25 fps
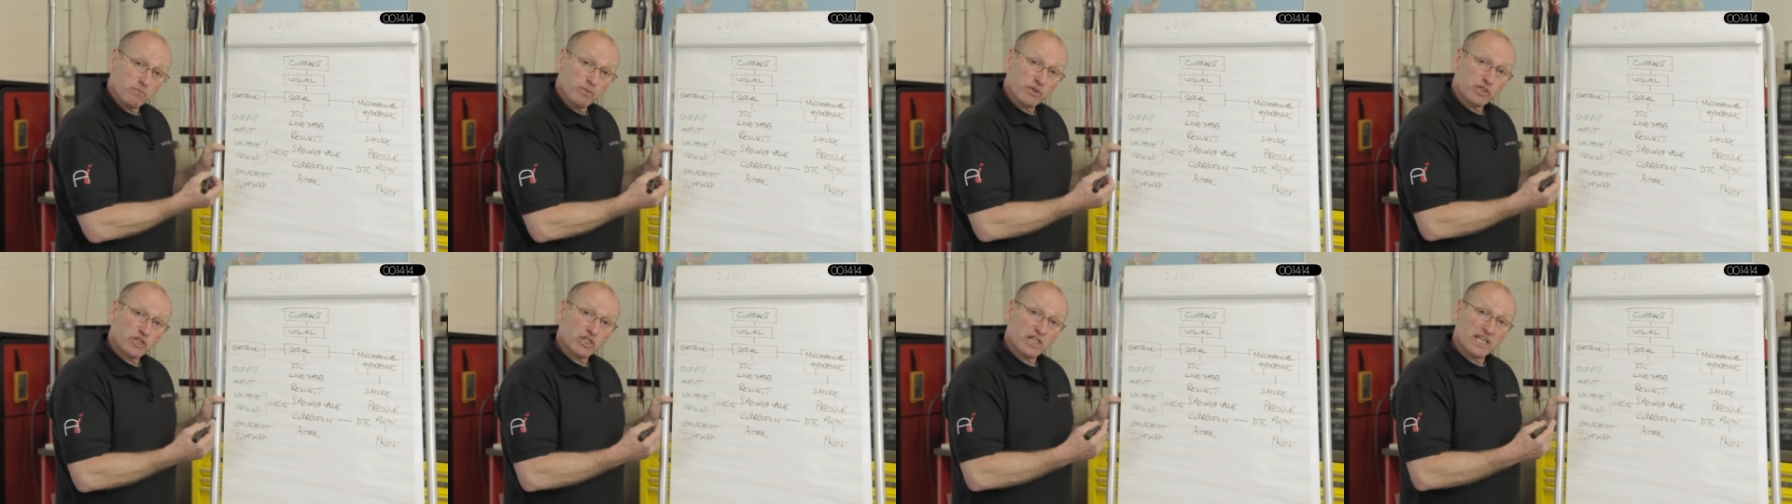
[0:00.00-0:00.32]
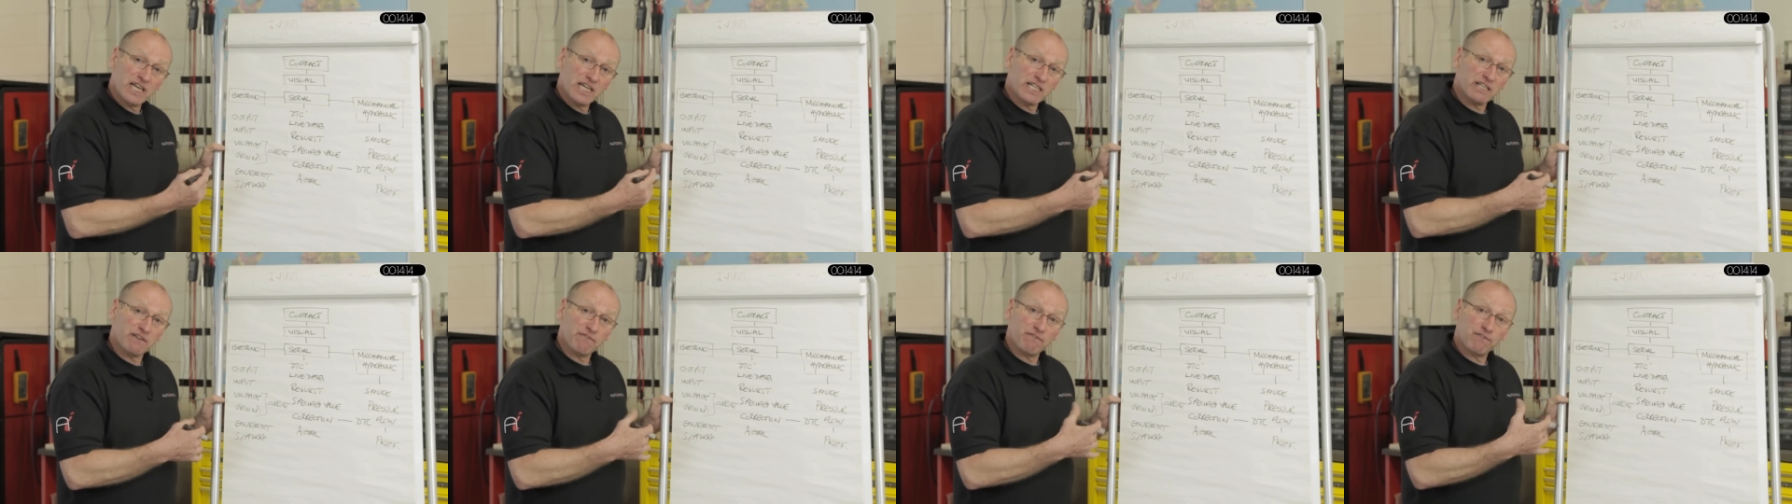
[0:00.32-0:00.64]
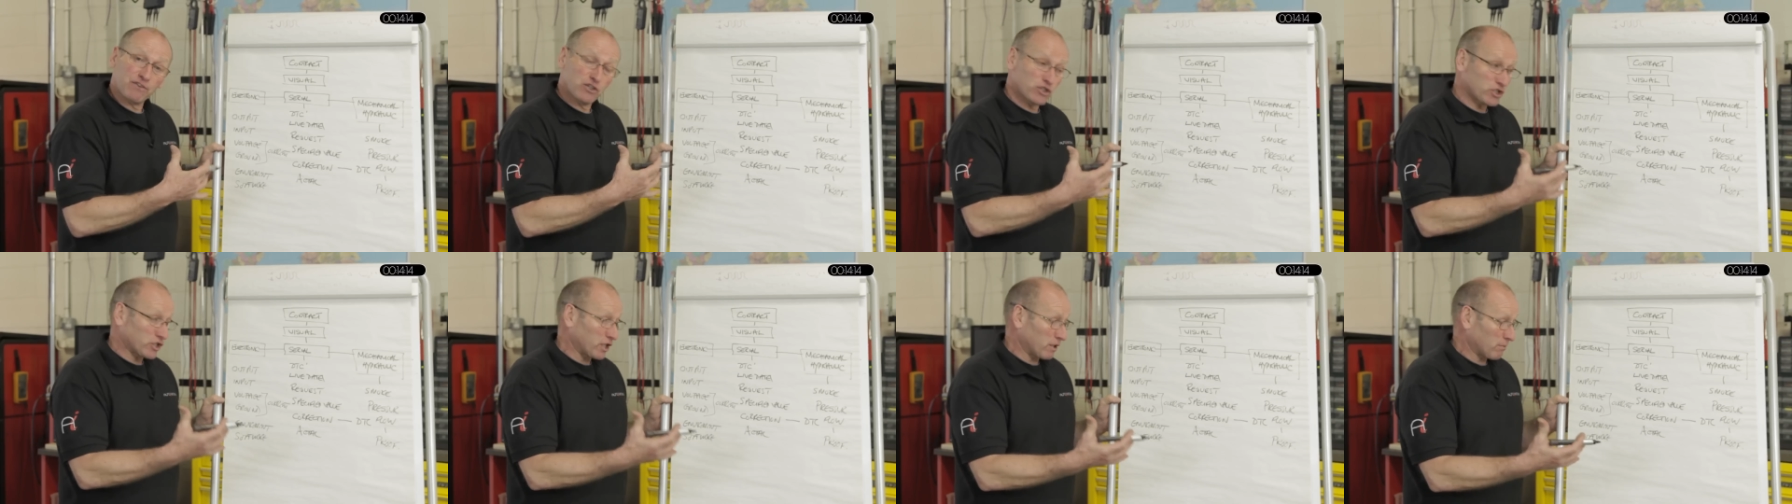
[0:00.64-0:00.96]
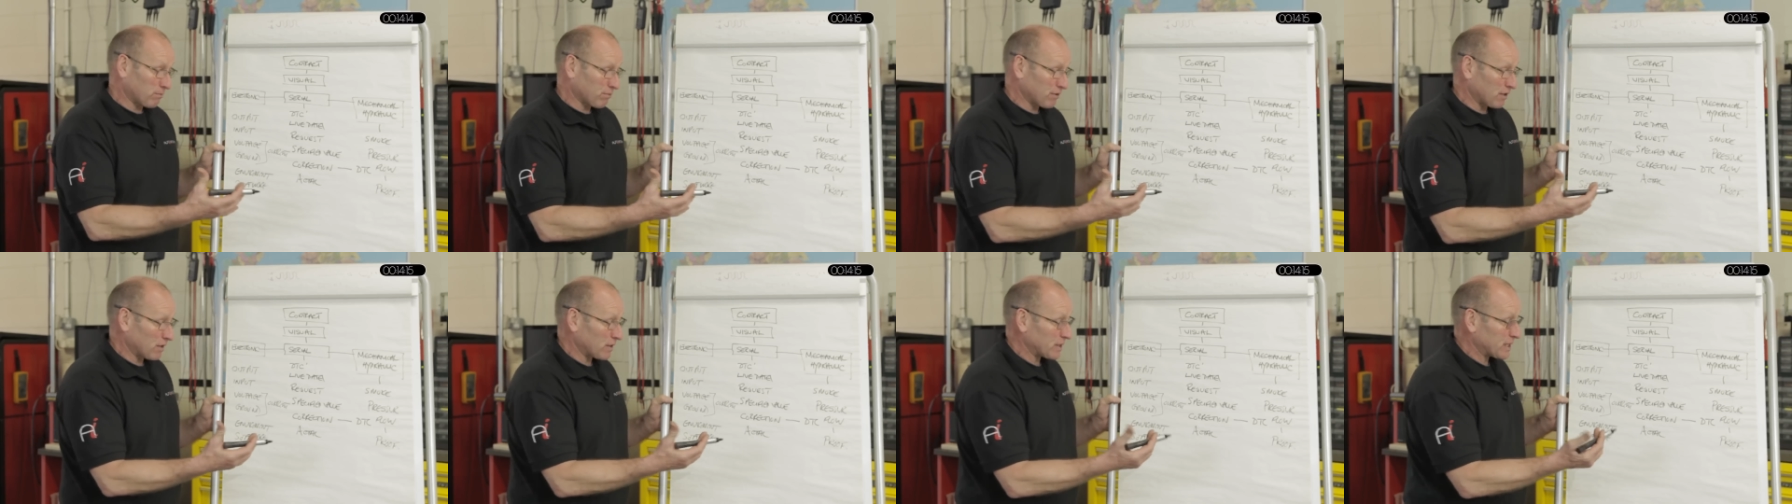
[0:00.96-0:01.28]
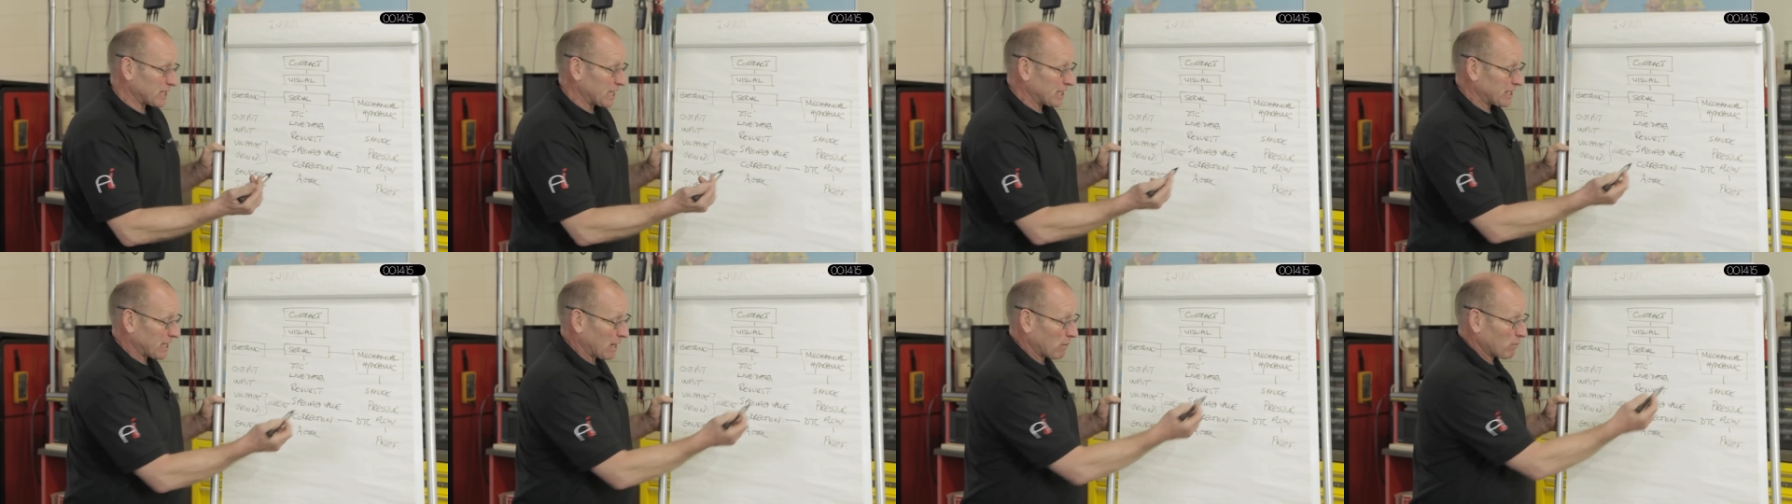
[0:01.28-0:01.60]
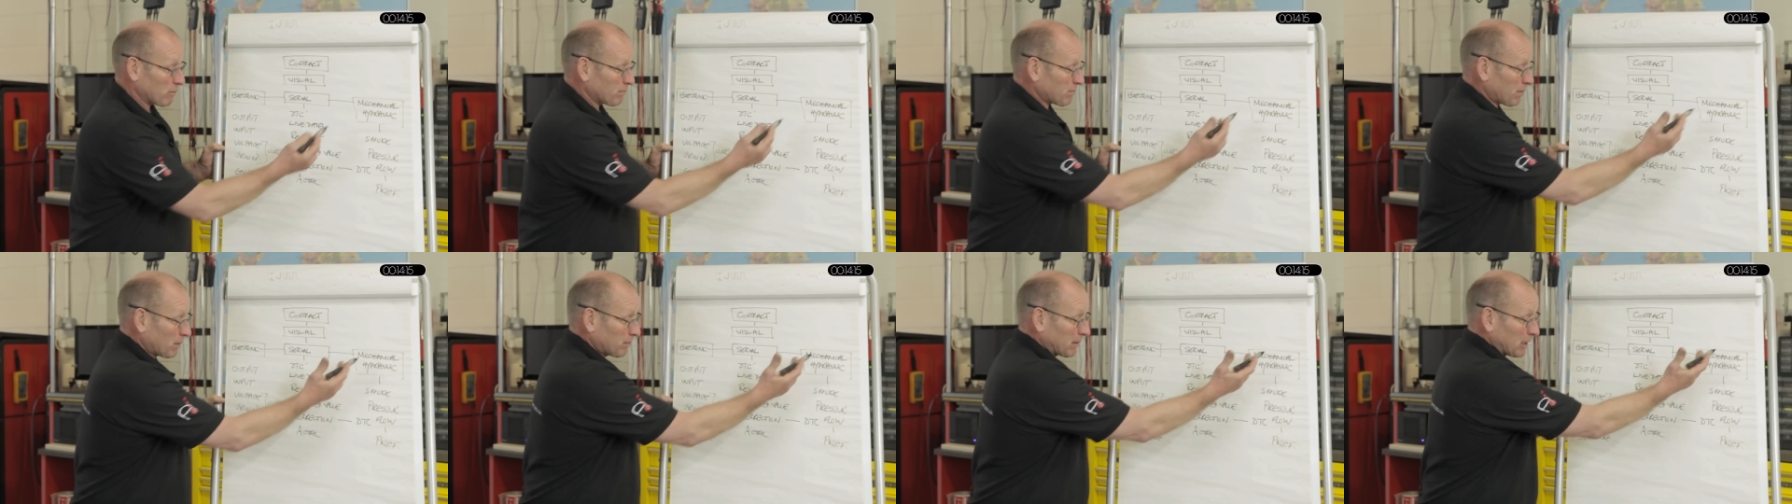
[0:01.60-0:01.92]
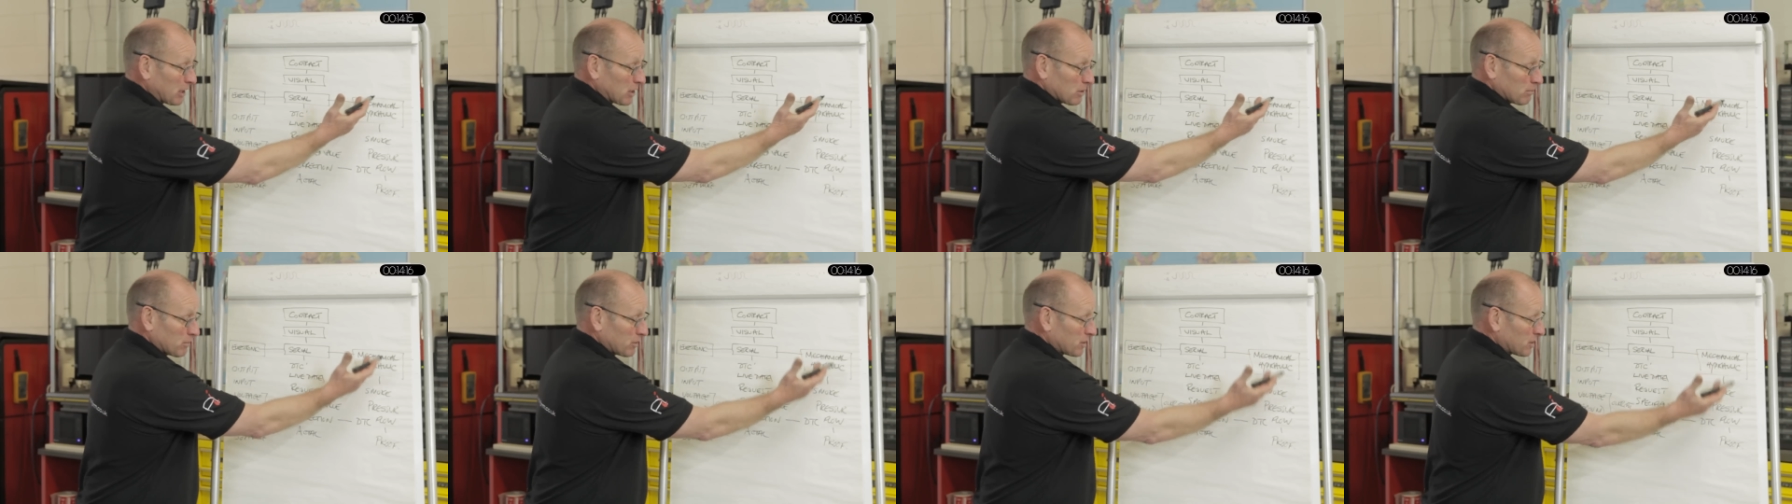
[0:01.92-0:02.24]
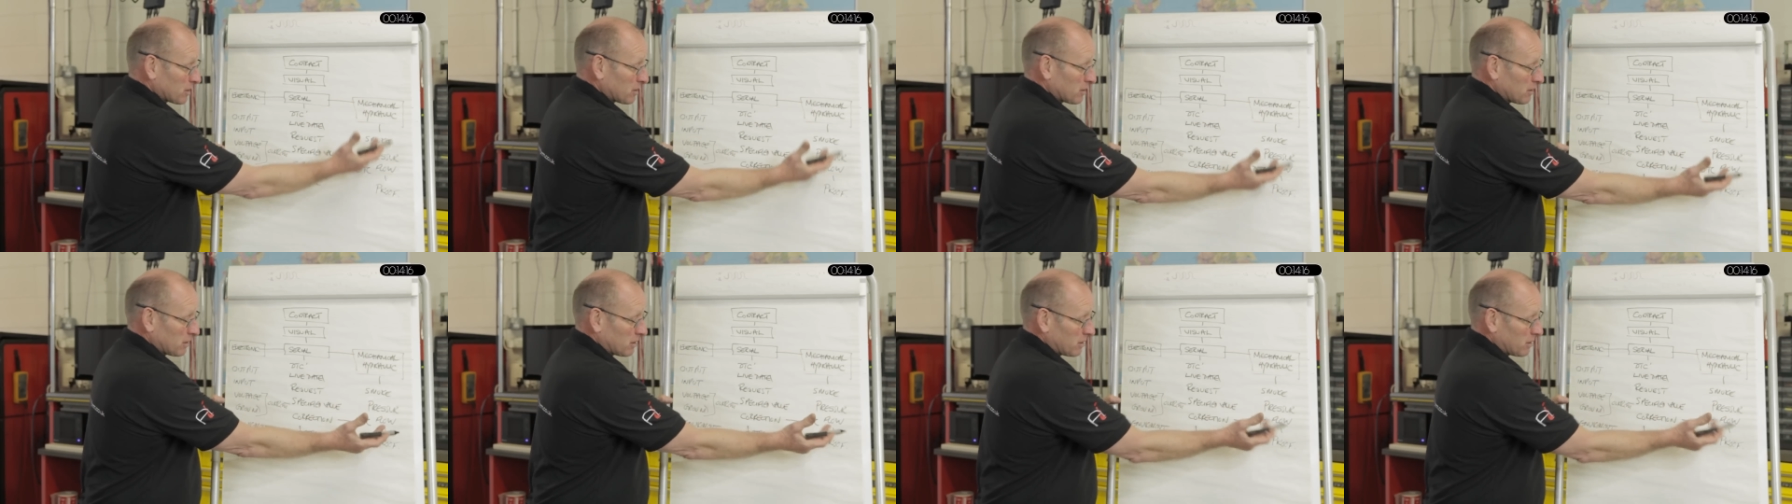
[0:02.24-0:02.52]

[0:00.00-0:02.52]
in which case a flushing process, that would probably come under the,